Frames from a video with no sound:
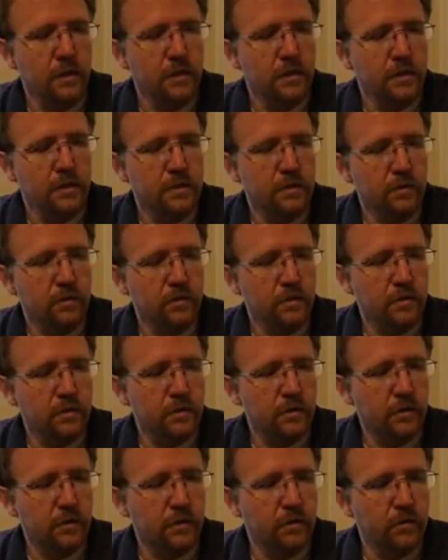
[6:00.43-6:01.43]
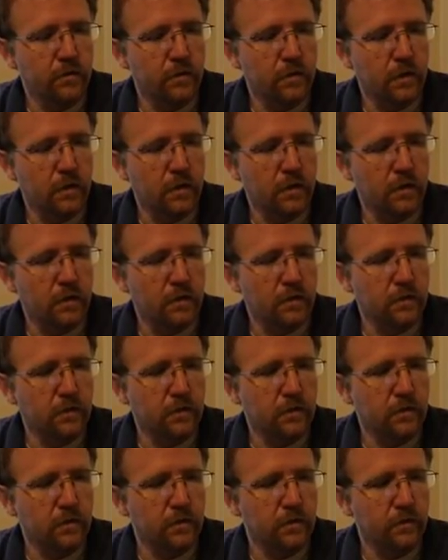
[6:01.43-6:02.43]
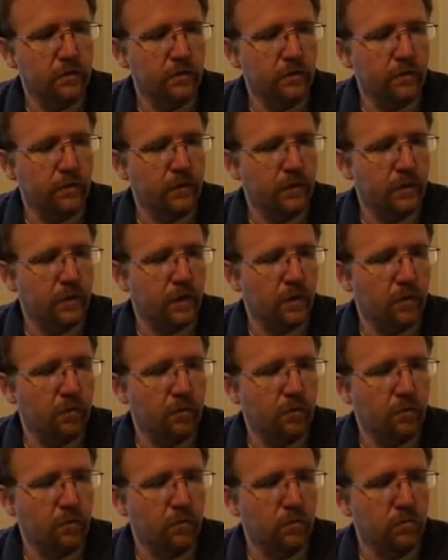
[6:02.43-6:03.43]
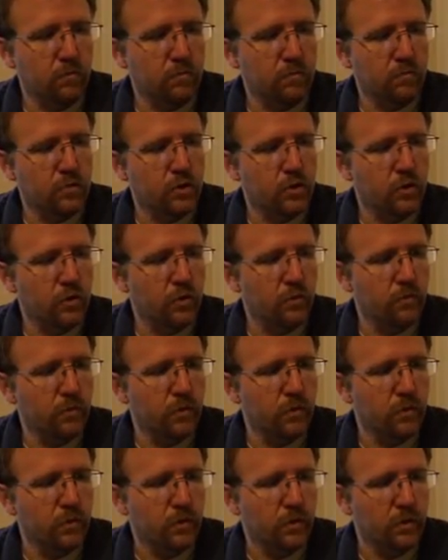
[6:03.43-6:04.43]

So let's go over all of the chords. We've only got 2 more to